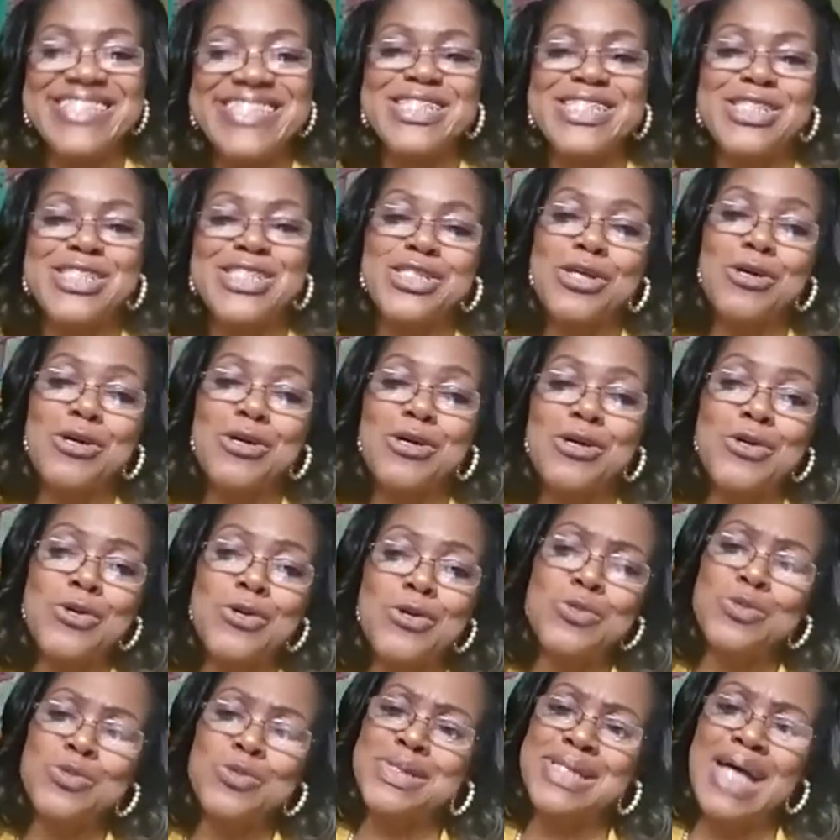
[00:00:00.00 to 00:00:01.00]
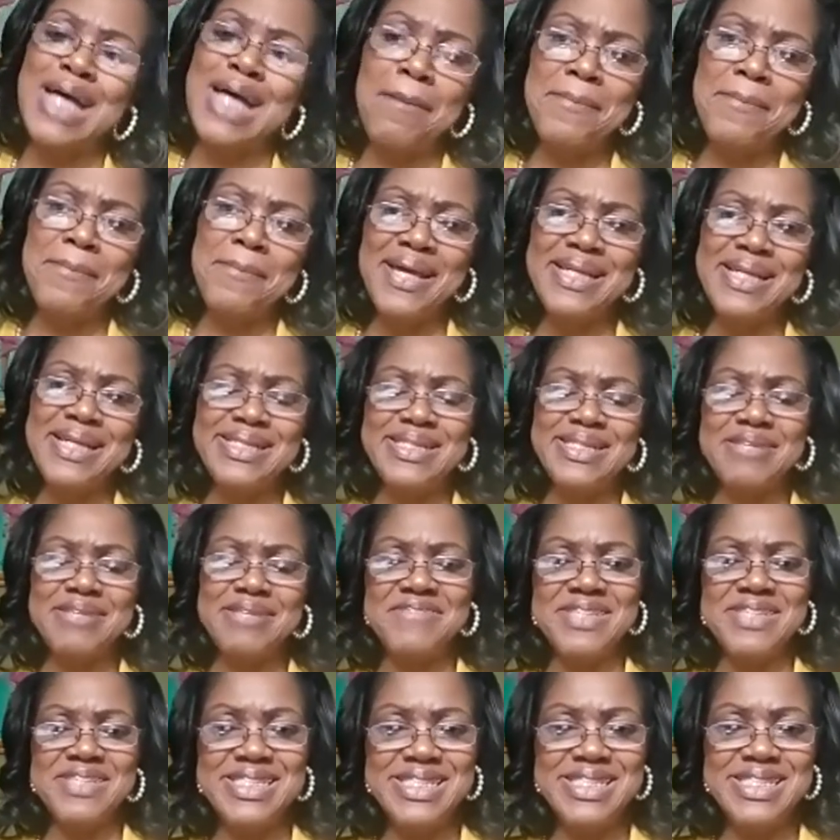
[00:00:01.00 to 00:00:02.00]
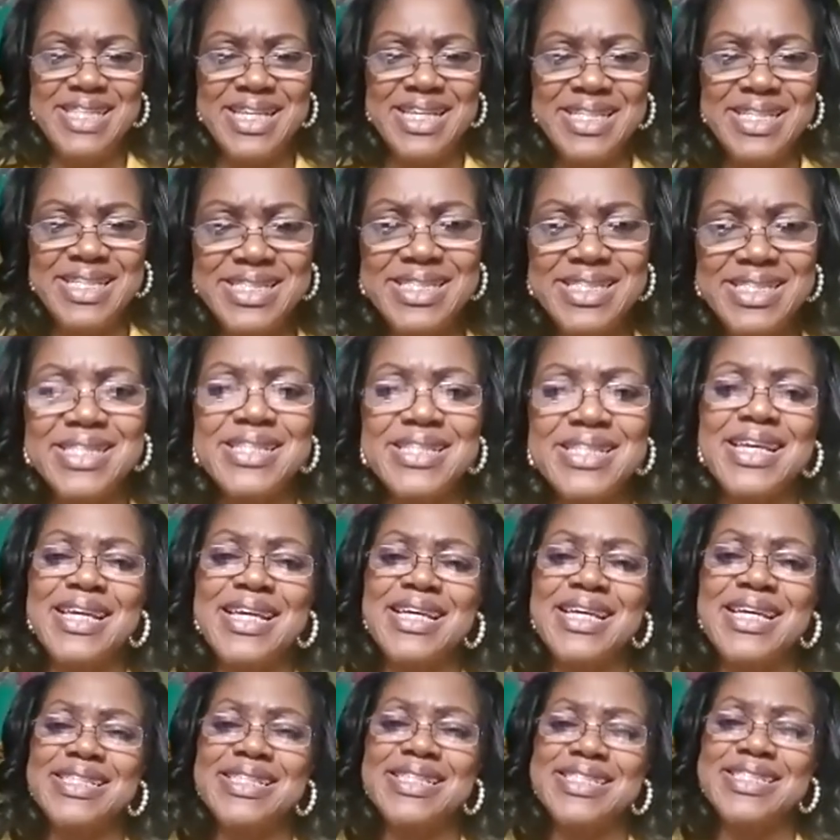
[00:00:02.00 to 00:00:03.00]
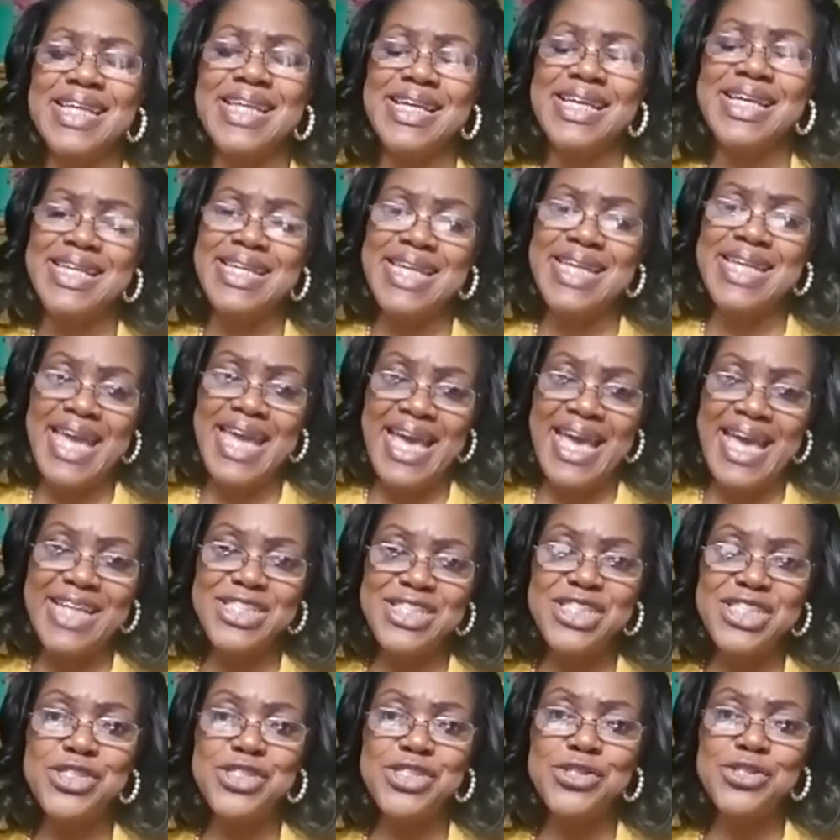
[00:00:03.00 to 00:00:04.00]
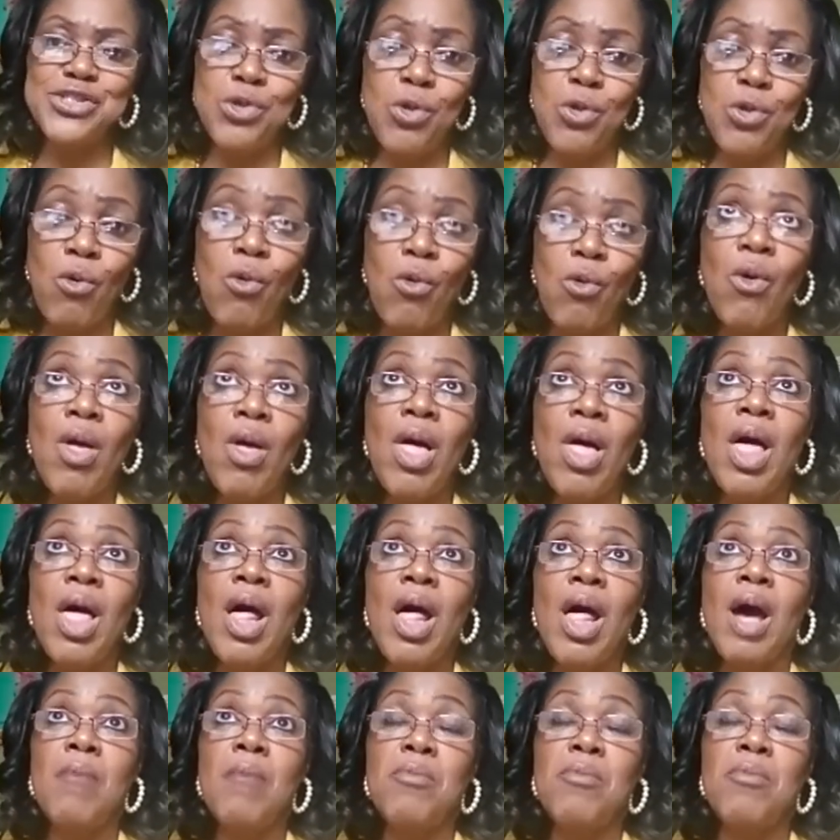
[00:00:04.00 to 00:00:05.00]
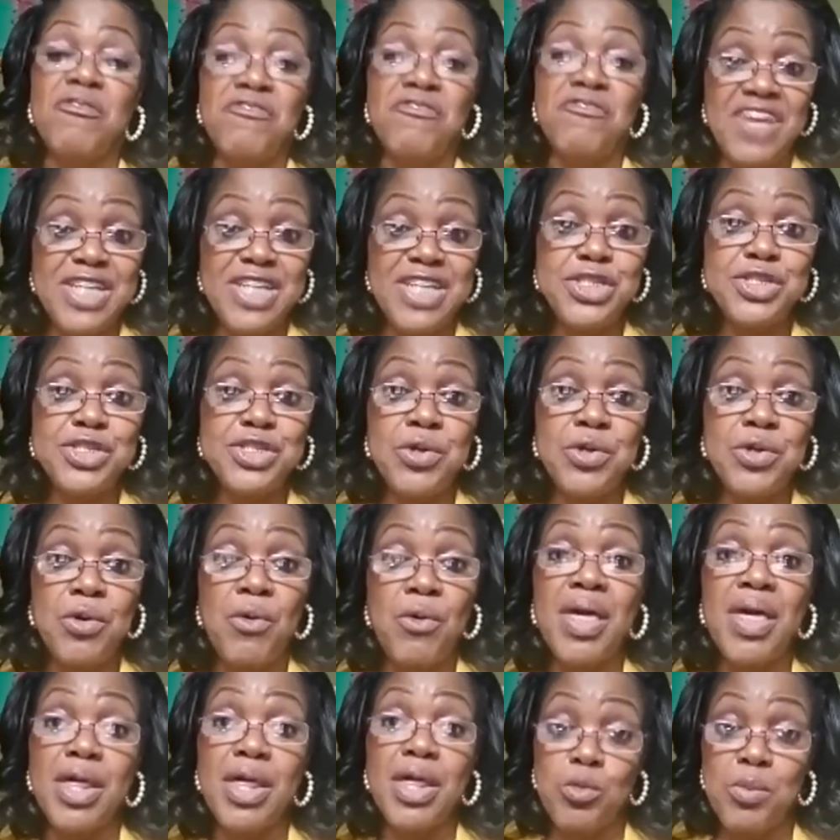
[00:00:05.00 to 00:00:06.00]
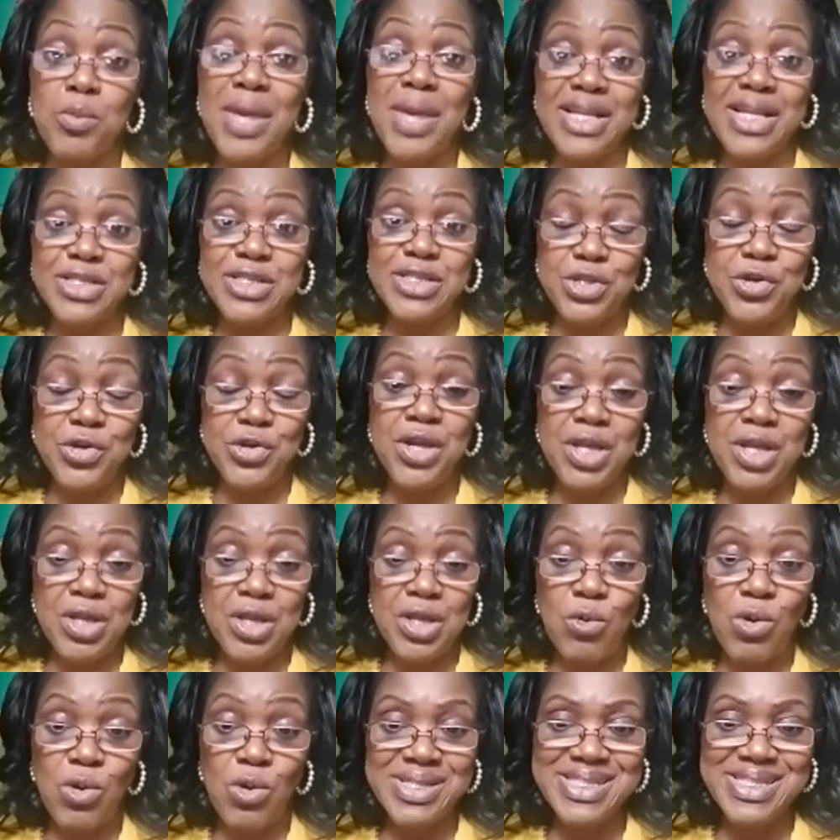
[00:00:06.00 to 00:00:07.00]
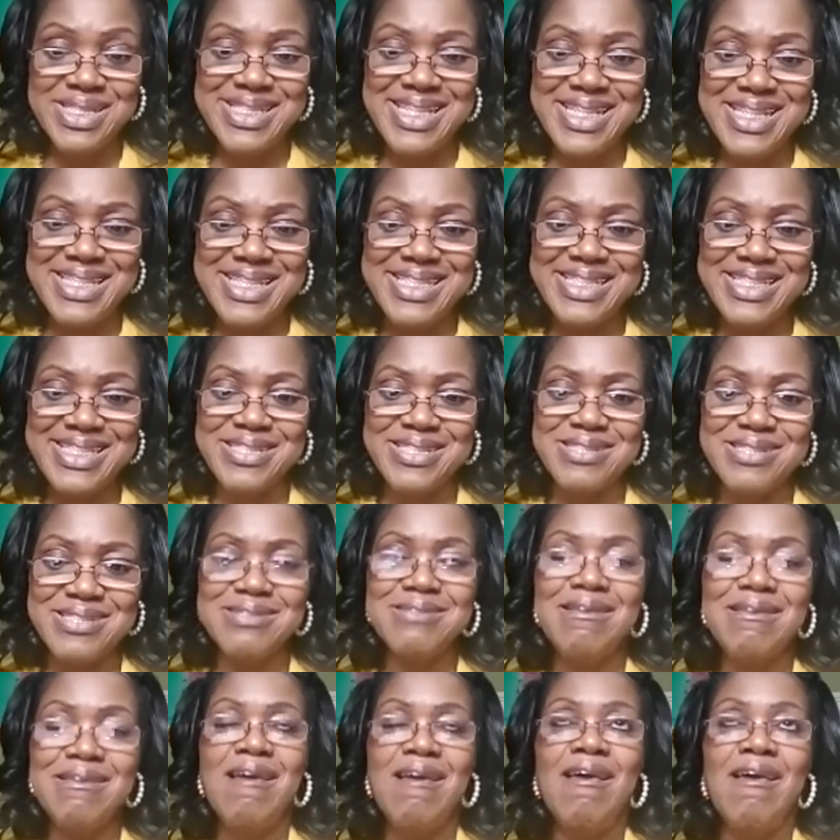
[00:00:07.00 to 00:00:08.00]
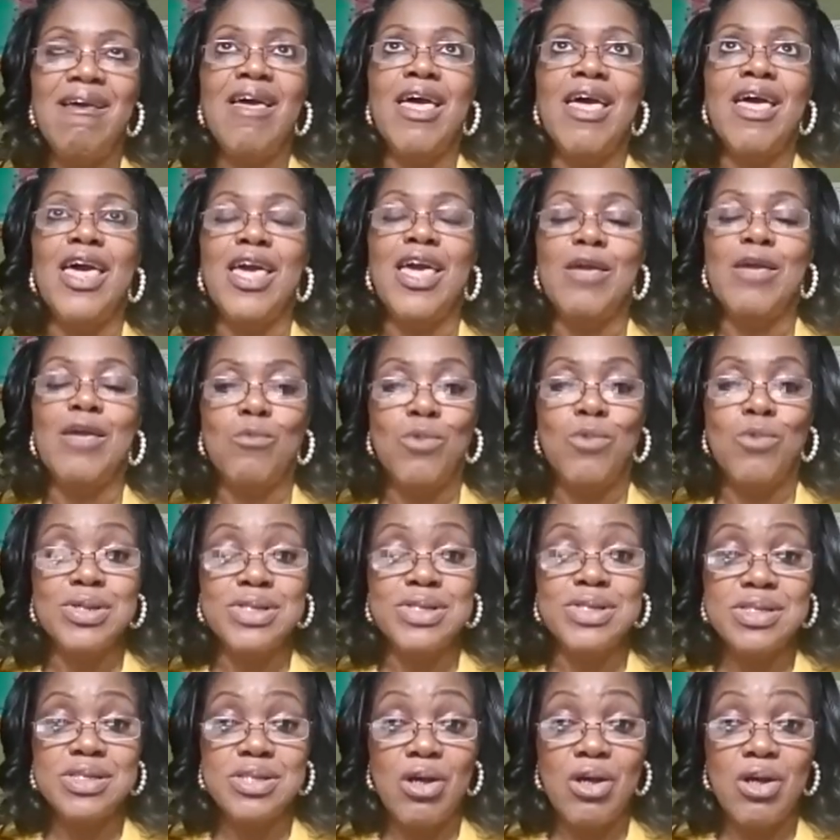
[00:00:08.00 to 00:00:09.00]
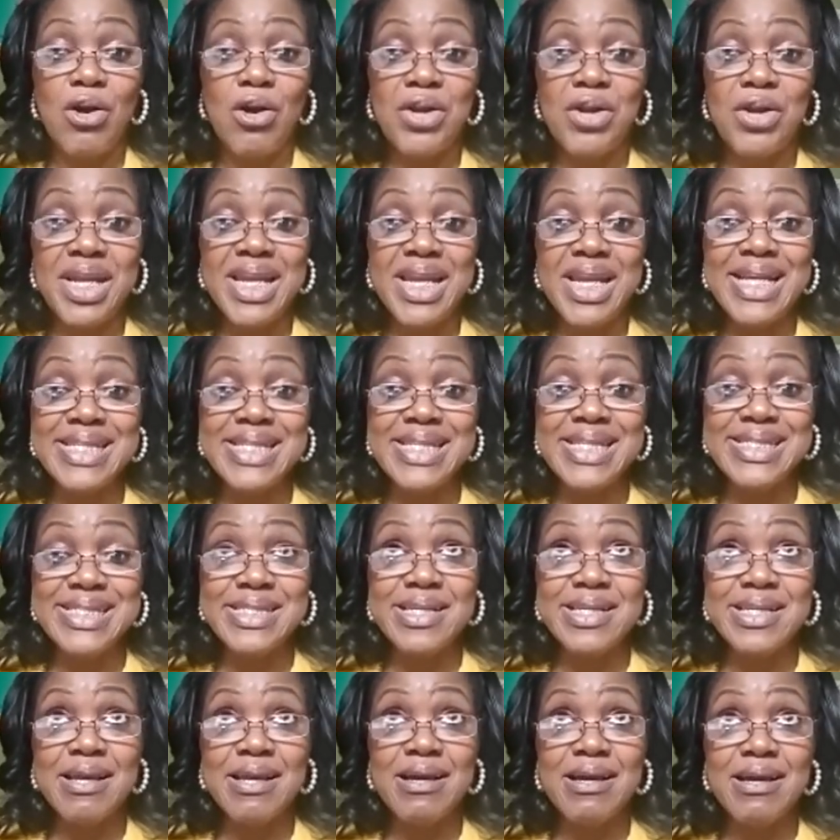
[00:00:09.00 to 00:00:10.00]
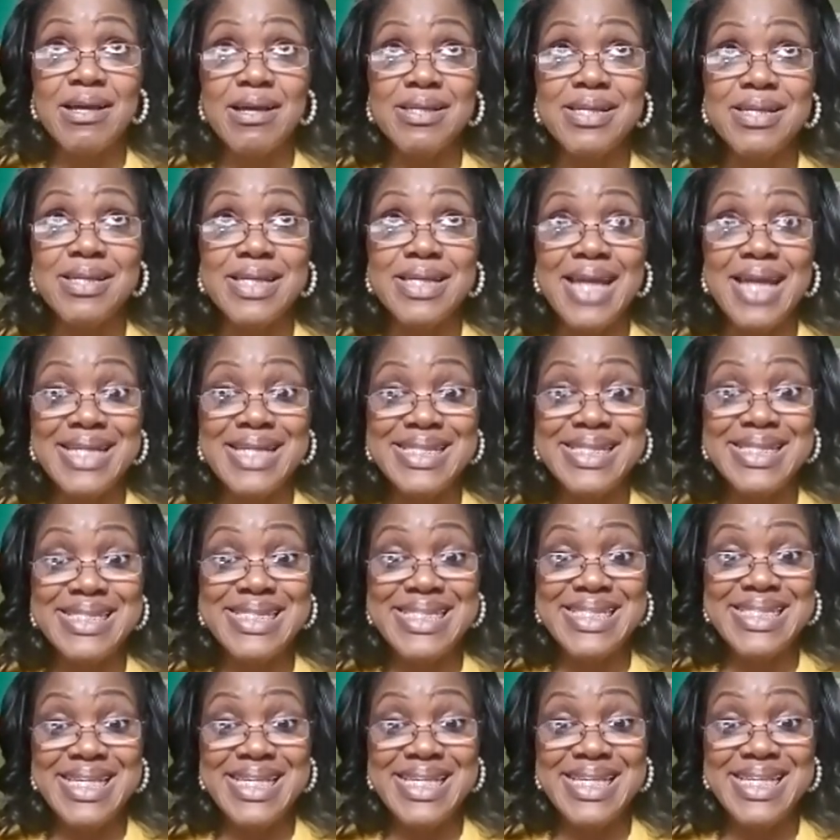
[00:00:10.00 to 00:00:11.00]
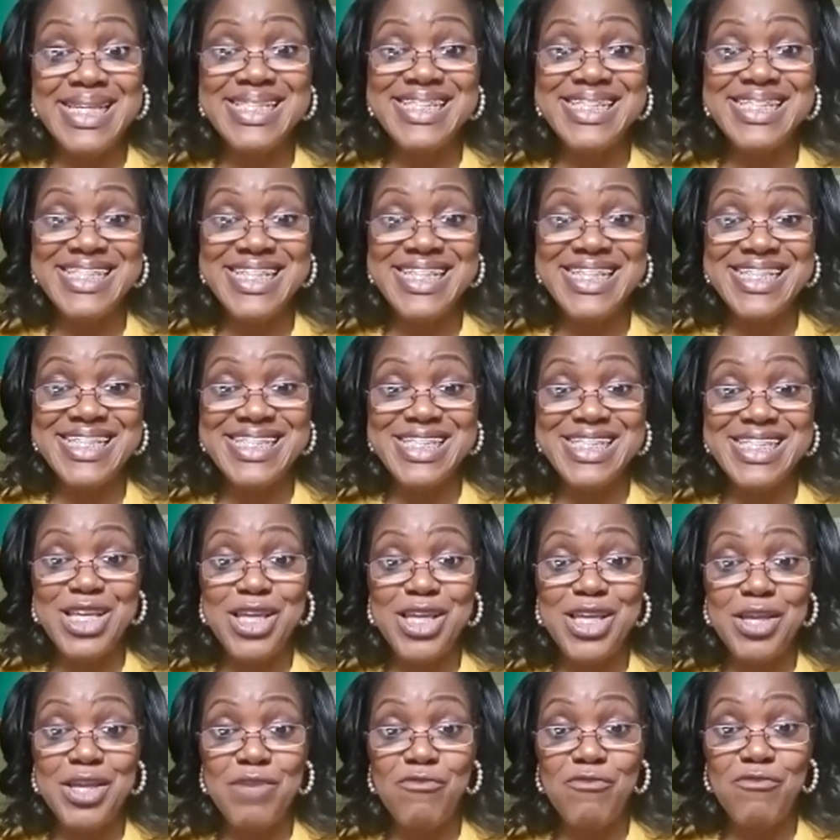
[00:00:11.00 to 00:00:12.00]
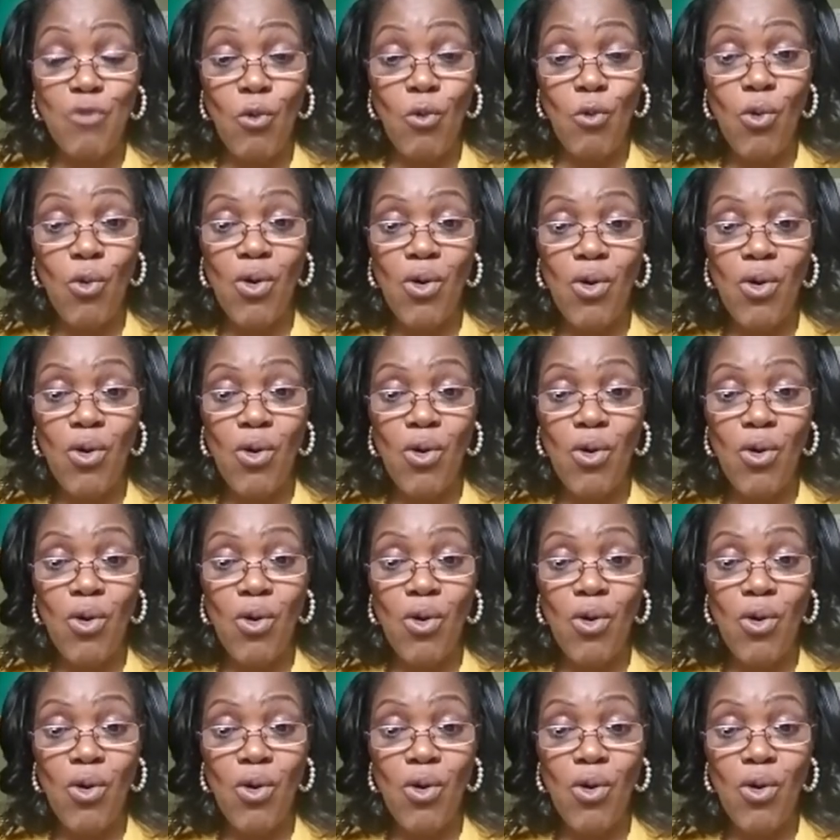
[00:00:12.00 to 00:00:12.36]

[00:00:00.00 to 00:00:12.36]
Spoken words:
So, Top Ladies of Distinction is a national, professional, and humanitarian organization. It was started in 1964.